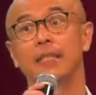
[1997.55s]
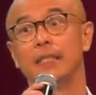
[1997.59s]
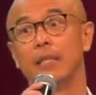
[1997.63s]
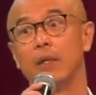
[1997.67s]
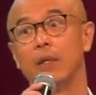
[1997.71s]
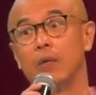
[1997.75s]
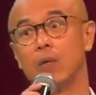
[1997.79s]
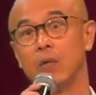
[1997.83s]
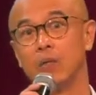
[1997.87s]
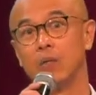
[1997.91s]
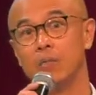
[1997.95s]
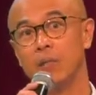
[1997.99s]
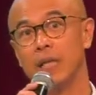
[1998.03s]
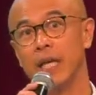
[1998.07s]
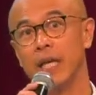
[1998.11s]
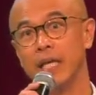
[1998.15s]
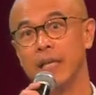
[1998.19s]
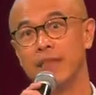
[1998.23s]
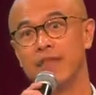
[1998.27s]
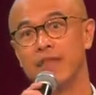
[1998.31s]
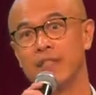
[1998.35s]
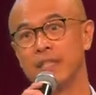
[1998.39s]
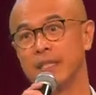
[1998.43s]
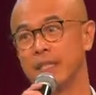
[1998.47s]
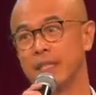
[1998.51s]
There won't be
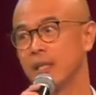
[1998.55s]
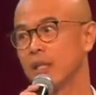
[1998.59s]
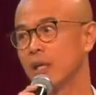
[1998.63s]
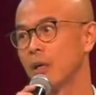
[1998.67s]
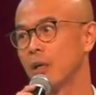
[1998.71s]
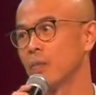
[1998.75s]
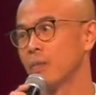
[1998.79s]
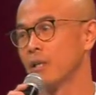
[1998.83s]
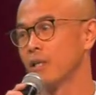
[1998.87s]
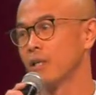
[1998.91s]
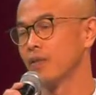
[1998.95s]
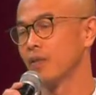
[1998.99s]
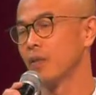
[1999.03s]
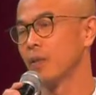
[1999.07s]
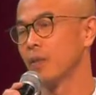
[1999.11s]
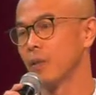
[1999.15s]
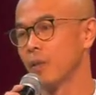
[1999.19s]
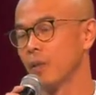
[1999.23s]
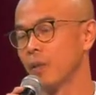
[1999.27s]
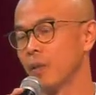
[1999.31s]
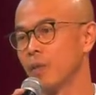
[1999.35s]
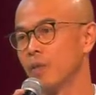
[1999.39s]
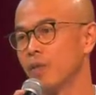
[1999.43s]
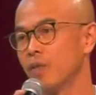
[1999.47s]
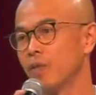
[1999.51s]
any physical copies for
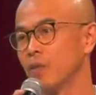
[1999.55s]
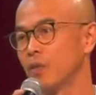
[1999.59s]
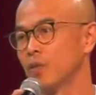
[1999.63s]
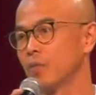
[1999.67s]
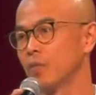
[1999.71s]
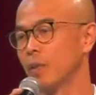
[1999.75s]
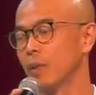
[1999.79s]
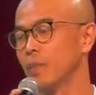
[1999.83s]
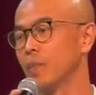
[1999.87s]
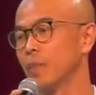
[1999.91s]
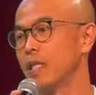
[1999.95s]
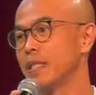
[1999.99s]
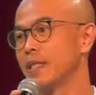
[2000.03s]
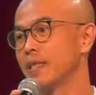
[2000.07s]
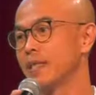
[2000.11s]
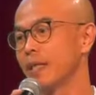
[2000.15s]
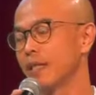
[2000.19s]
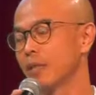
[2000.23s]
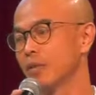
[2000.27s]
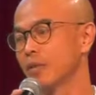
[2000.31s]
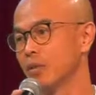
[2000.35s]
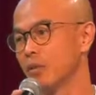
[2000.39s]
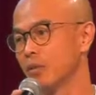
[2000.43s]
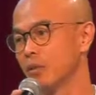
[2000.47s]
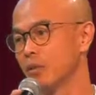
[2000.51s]
all of you, but please
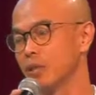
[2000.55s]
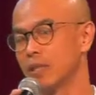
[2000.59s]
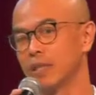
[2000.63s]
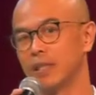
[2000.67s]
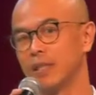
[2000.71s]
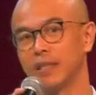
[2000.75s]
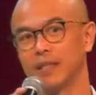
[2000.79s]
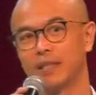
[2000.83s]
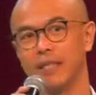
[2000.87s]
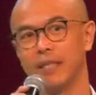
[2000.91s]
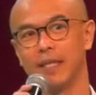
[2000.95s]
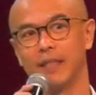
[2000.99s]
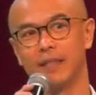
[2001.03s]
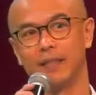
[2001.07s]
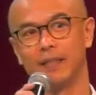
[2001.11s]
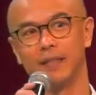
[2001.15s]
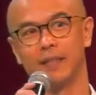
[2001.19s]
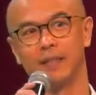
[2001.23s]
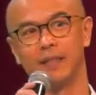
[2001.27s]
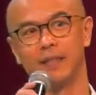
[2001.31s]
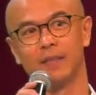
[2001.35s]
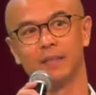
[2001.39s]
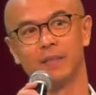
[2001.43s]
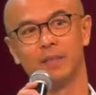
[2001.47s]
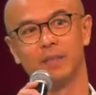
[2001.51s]
take note that
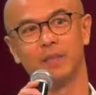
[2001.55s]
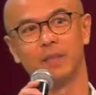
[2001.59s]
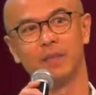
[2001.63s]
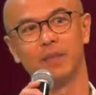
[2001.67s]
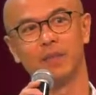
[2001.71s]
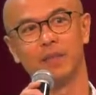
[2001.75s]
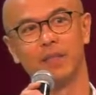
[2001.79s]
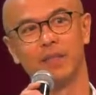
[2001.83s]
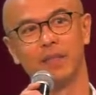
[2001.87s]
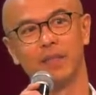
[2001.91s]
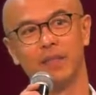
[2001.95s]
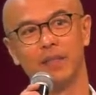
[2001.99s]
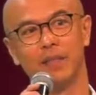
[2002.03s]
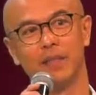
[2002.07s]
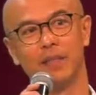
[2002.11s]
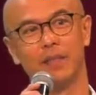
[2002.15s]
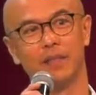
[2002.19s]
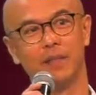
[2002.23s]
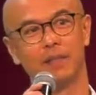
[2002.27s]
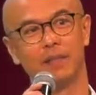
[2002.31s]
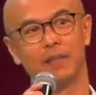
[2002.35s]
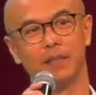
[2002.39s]
um, the,